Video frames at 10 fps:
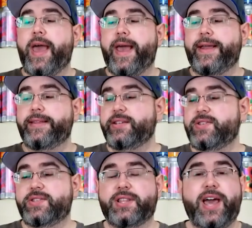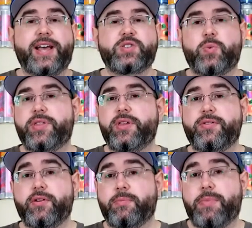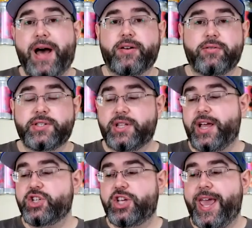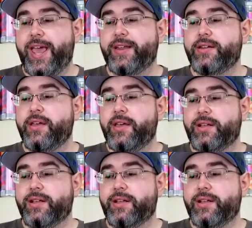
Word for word: And this is the last within their bottled/canned